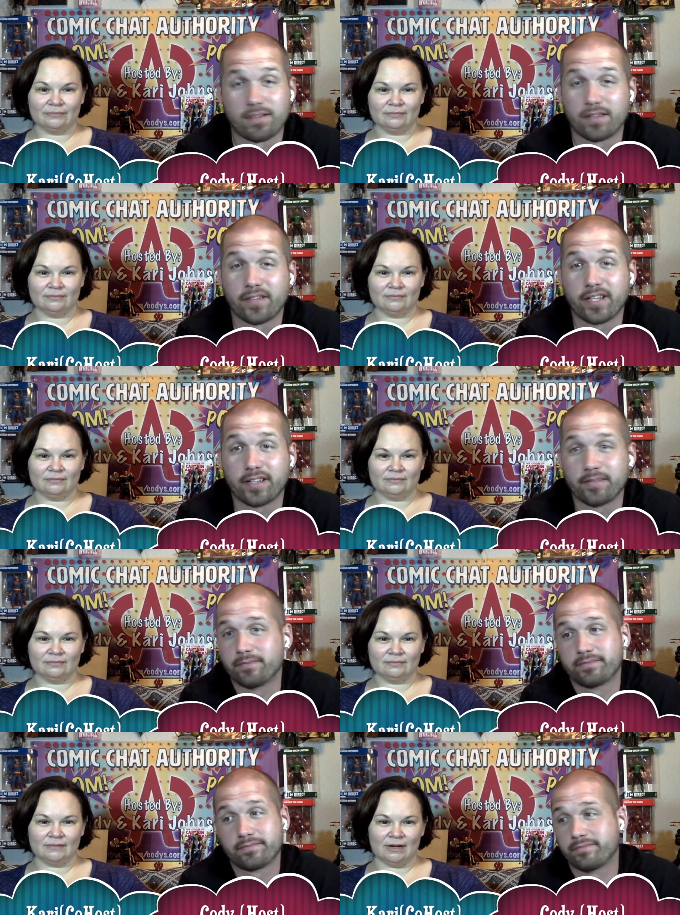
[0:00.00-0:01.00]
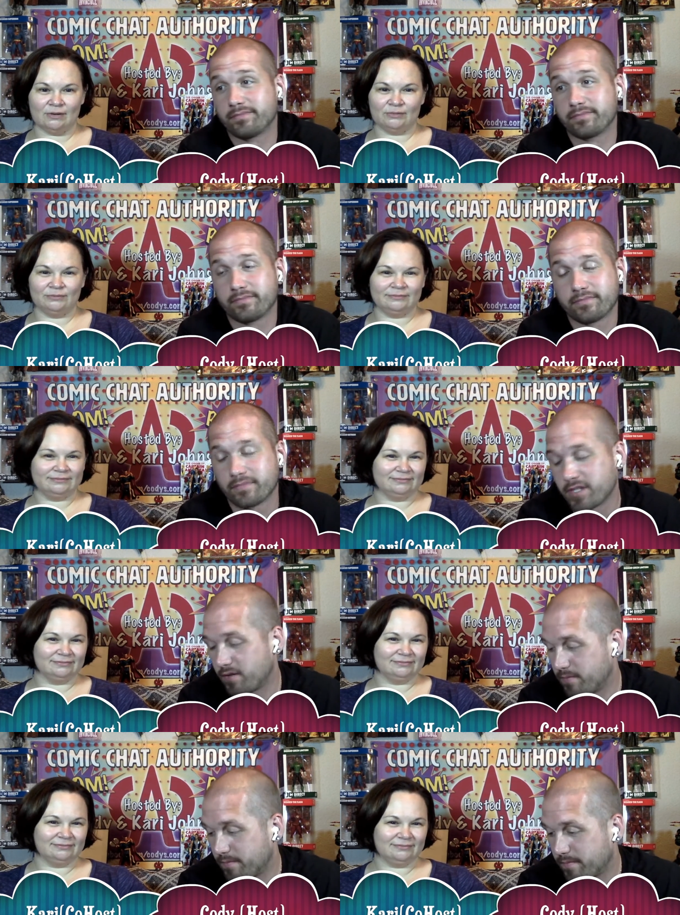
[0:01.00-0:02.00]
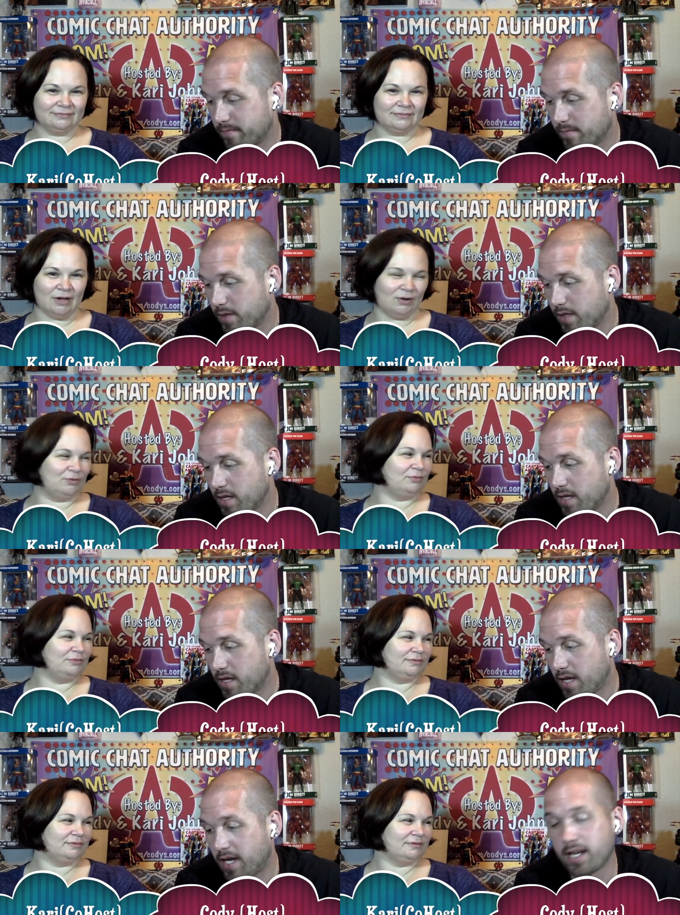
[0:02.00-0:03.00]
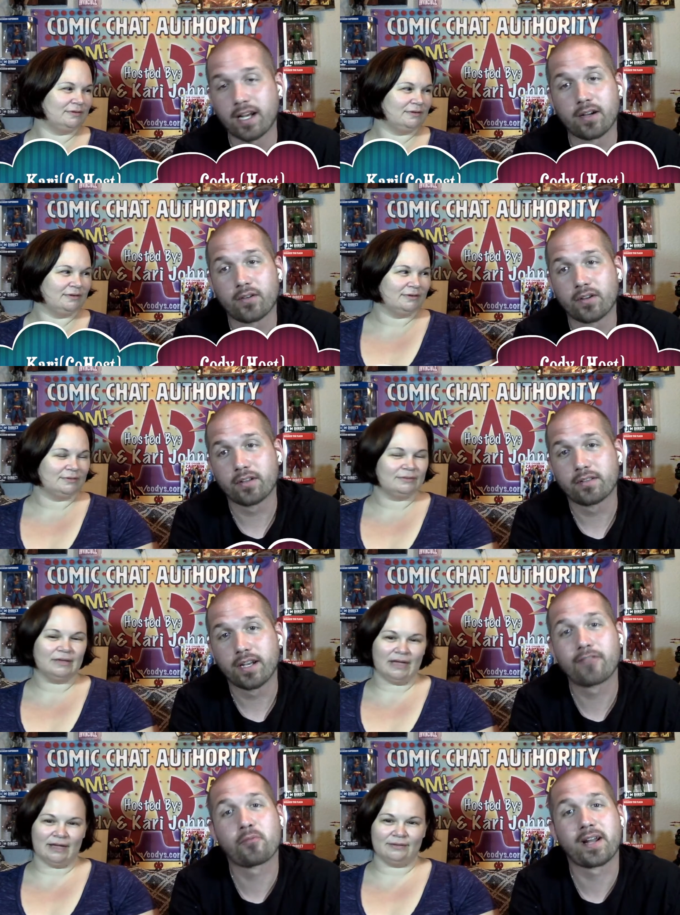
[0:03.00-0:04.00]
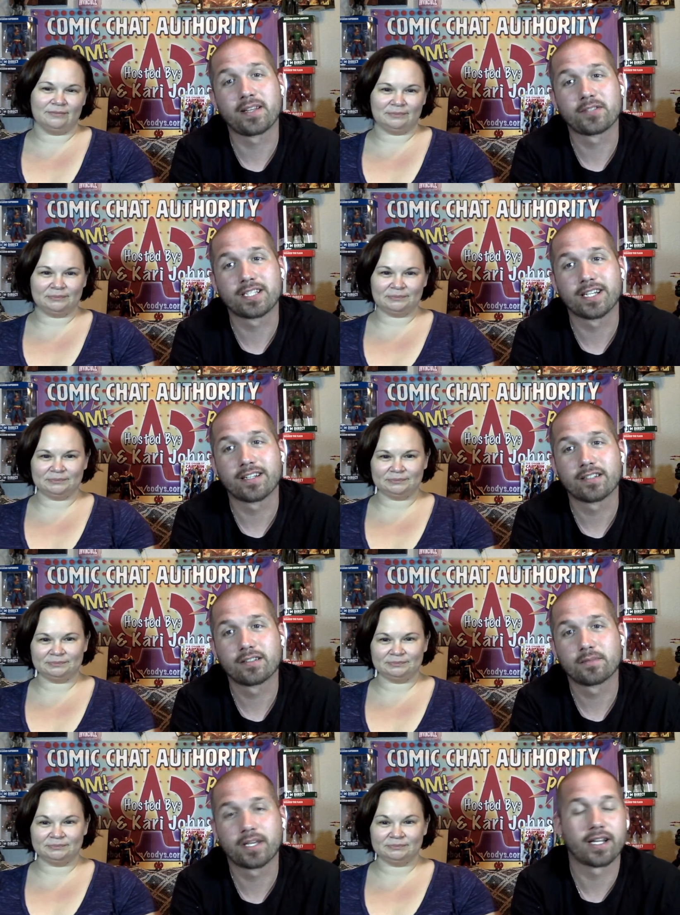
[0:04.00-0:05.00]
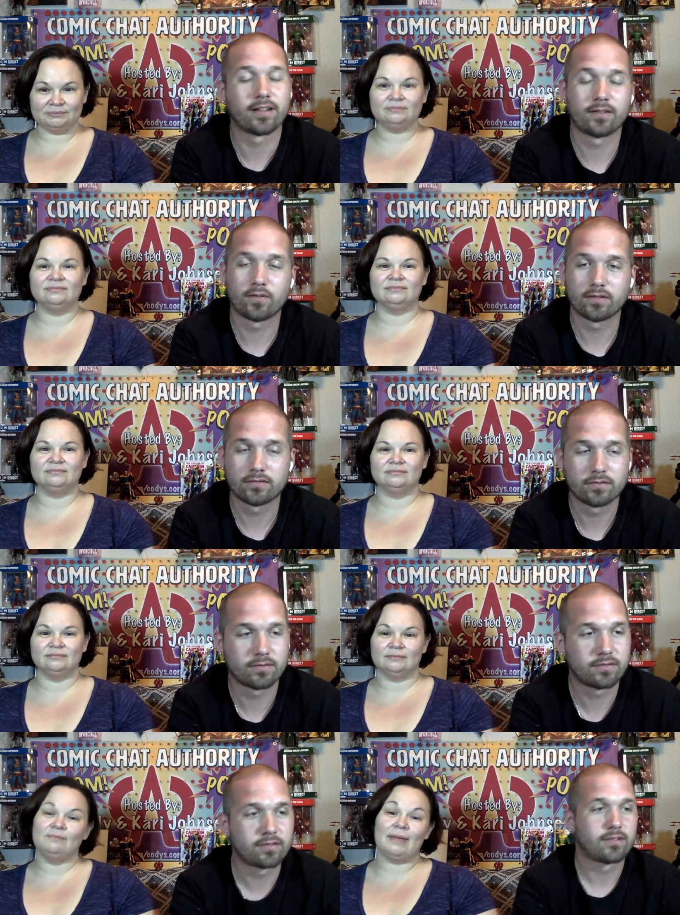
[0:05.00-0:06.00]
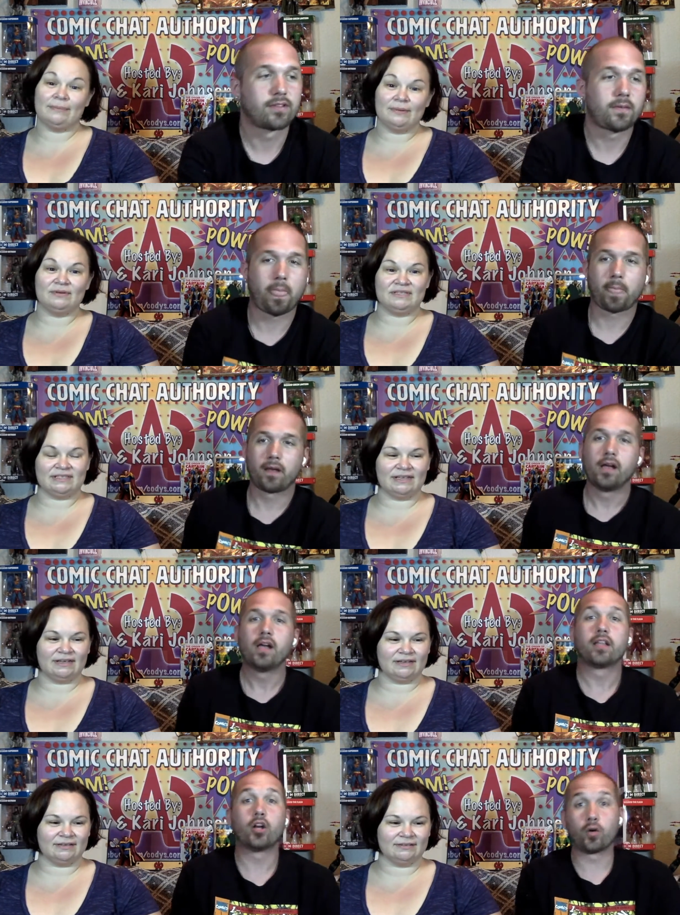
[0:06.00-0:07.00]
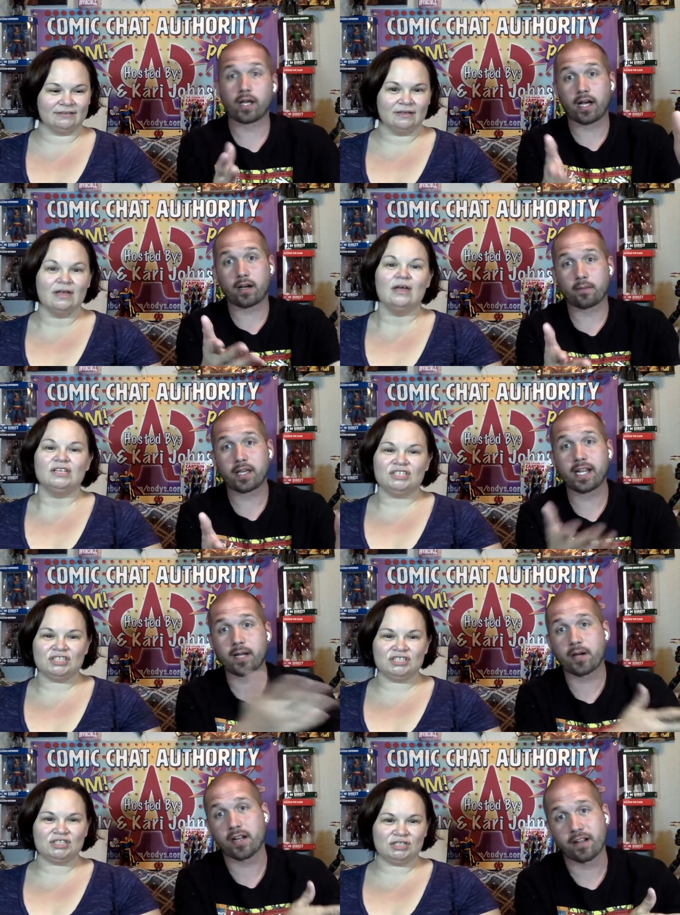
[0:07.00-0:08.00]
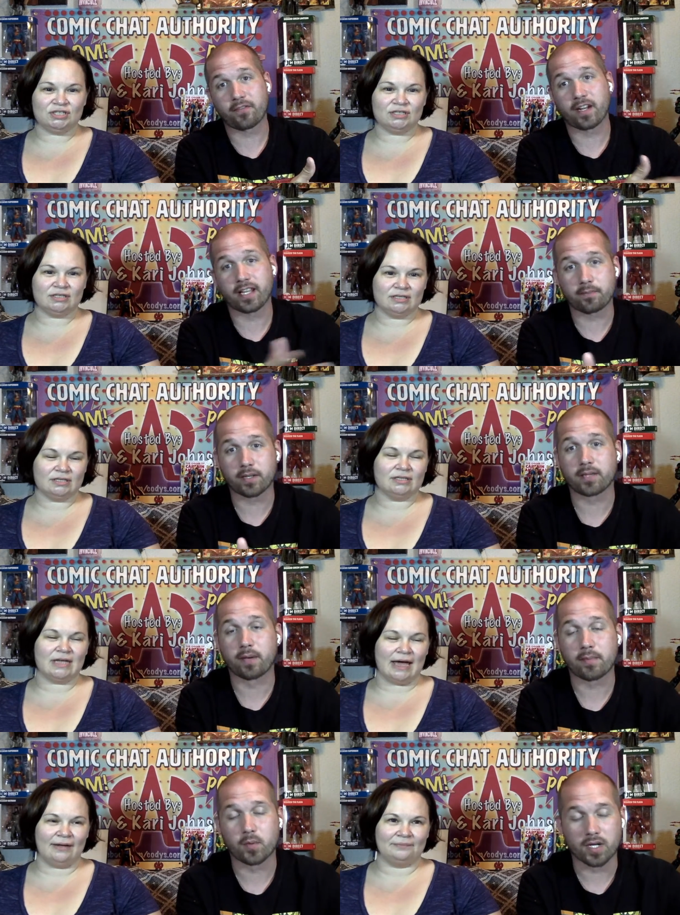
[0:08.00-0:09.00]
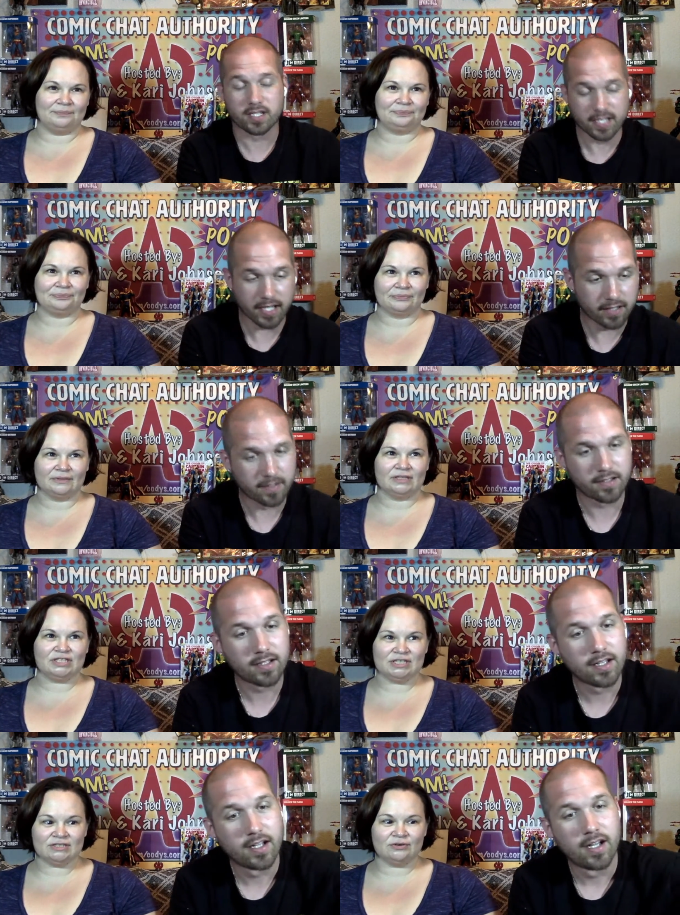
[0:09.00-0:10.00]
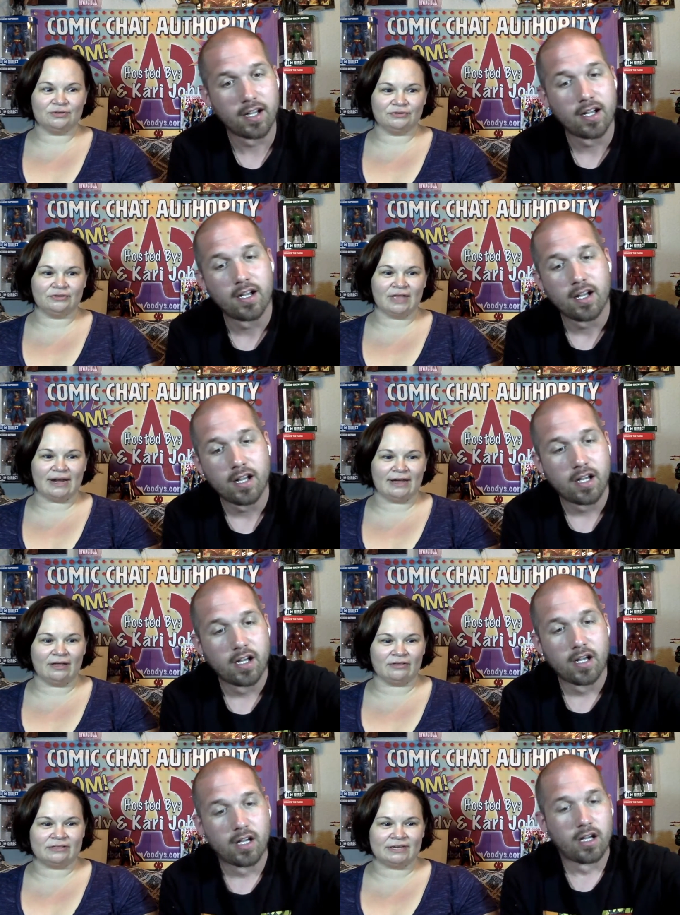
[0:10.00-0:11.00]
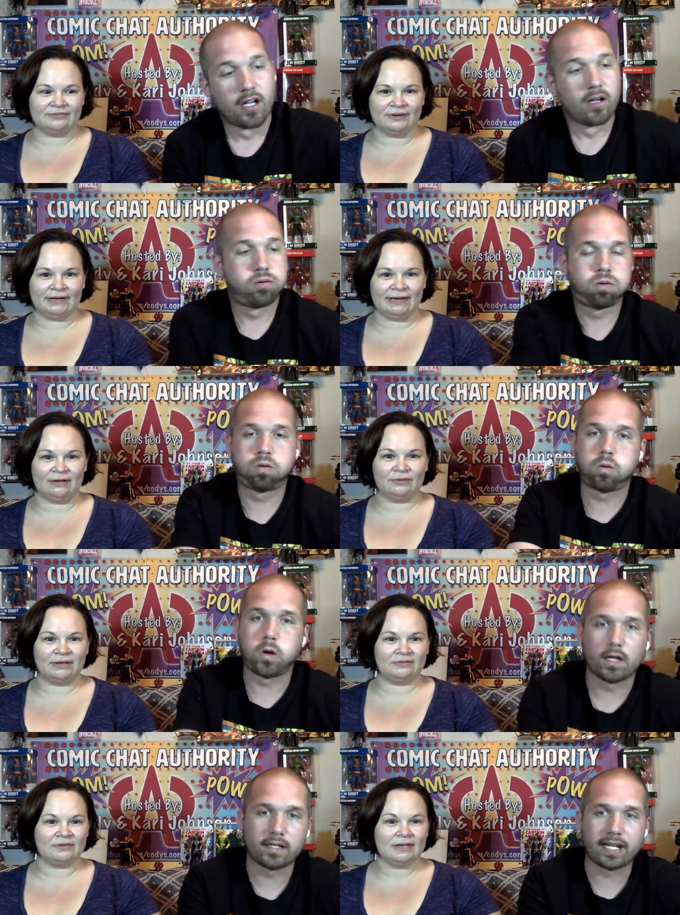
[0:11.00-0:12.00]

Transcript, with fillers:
Speaker 1: wasn't feeling it. No. So. No. Had a lot going on. Everybody was sick. Kidding.
Speaker 2: Baby was sick.
Speaker 1: No, yeah, I'm kidding about not feeling it, but the baby was sick.
Speaker 2: She's going through a lot of house stuff right now.